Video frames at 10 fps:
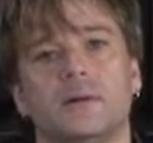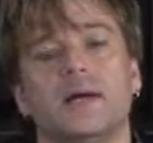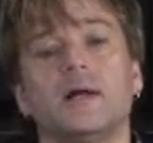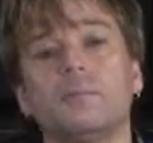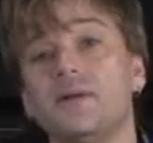
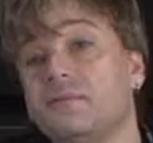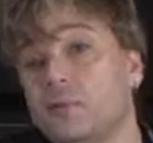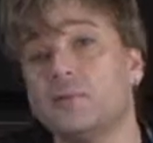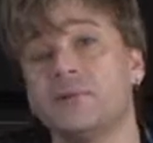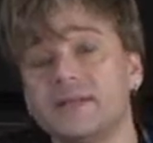And I believe
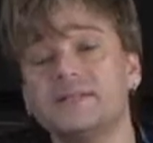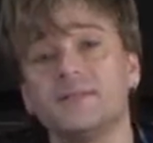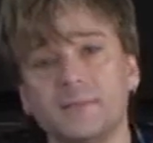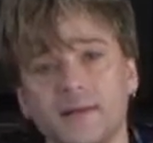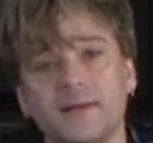you were raised
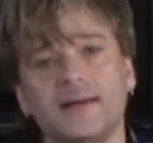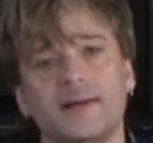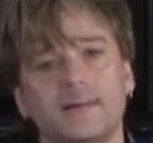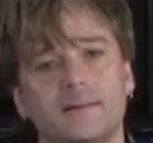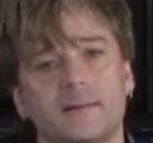from the dead,